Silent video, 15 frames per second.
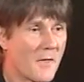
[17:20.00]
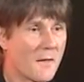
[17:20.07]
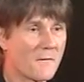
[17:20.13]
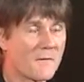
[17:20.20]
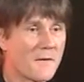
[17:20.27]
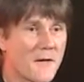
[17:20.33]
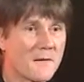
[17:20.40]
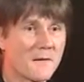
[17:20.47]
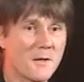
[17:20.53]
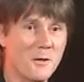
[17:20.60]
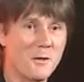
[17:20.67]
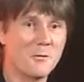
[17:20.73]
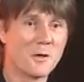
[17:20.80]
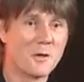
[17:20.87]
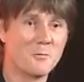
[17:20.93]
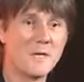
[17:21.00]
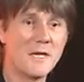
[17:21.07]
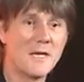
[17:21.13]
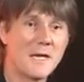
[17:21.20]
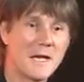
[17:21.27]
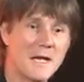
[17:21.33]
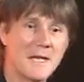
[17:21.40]
the fact that you can
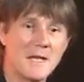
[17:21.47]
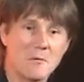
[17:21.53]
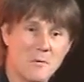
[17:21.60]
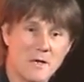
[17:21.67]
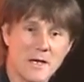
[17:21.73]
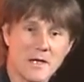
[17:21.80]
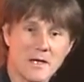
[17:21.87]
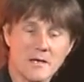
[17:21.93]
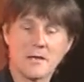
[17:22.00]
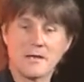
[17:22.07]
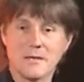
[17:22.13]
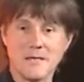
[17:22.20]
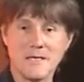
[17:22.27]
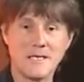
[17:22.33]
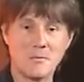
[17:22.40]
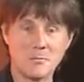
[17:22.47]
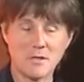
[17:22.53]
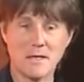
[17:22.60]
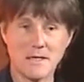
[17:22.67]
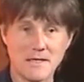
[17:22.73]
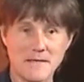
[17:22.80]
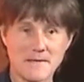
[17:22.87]
be anywhere, any
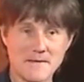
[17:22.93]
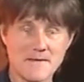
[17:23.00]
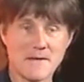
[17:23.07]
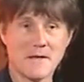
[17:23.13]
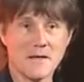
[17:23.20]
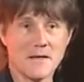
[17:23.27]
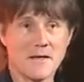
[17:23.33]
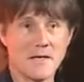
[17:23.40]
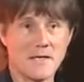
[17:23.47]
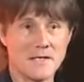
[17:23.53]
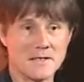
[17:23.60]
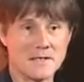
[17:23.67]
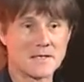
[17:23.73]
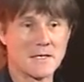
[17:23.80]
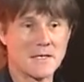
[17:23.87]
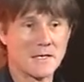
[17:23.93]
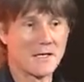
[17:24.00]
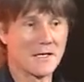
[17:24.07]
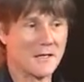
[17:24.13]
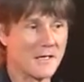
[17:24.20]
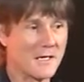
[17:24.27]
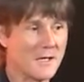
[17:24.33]
place, and
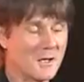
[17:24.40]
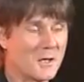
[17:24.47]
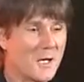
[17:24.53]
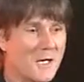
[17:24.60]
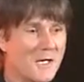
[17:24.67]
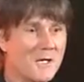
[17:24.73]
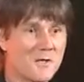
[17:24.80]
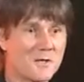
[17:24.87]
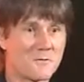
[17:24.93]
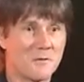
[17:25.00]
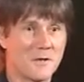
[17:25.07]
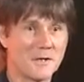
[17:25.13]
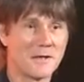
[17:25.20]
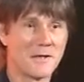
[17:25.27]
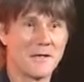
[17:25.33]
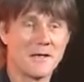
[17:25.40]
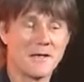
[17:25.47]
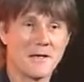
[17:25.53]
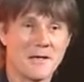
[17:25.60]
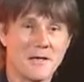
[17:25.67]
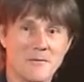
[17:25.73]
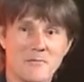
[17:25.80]
engage with,
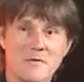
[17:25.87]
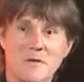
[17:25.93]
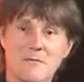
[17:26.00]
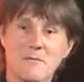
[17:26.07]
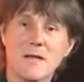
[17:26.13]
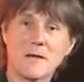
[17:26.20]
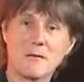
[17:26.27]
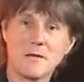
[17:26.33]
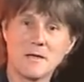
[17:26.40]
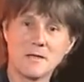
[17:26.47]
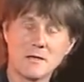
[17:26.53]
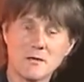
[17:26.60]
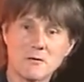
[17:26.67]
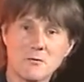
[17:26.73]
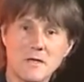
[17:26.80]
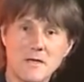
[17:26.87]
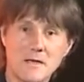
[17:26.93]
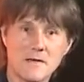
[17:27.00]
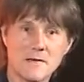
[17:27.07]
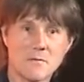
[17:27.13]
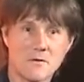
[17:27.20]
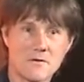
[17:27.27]
to varying
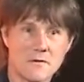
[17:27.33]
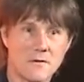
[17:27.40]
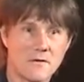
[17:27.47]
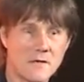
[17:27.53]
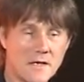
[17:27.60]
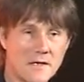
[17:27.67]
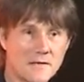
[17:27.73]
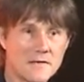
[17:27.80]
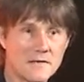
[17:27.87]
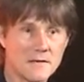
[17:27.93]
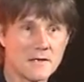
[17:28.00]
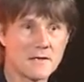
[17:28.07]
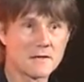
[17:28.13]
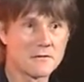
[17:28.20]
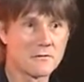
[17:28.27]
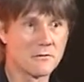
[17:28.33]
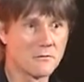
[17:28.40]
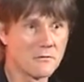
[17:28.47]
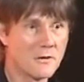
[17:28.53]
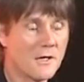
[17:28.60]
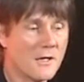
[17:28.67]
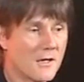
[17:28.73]
degrees, what's on the internet
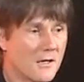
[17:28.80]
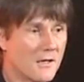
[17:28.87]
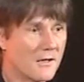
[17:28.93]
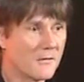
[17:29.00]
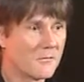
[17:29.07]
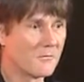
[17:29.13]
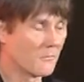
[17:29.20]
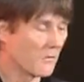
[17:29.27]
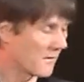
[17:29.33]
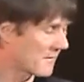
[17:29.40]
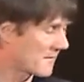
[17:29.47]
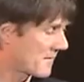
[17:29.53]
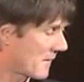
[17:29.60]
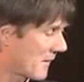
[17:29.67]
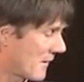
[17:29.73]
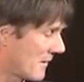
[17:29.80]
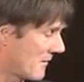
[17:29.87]
or what's